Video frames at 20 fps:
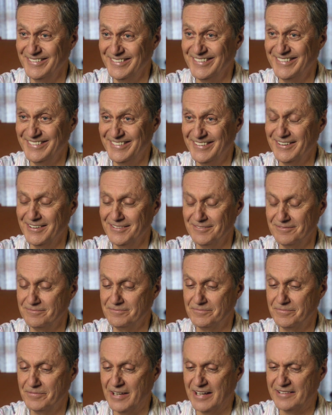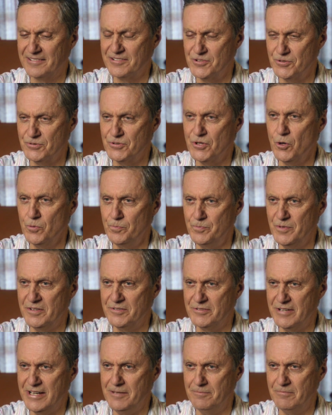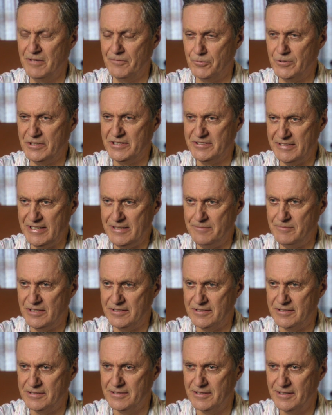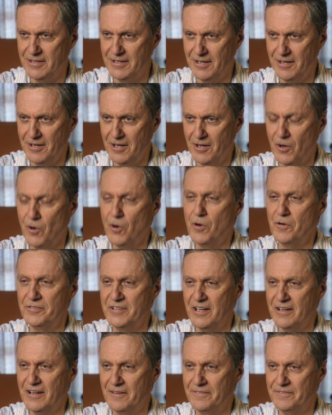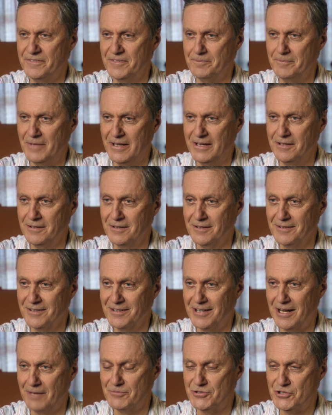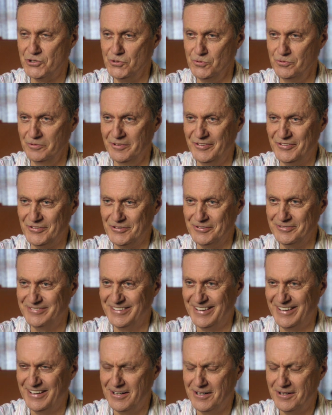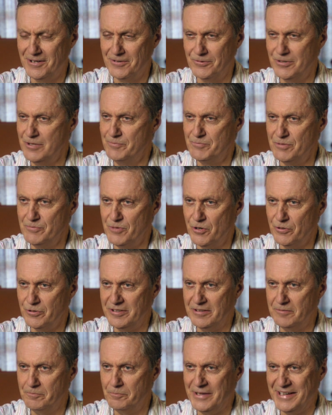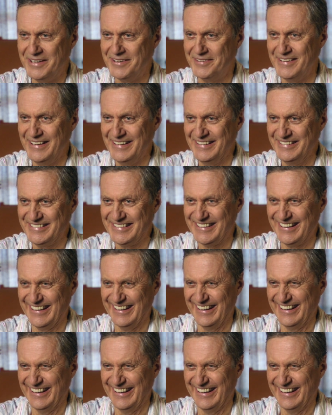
And that utopian dream, if we dream it often enough, it may come true. So we're promoting big things.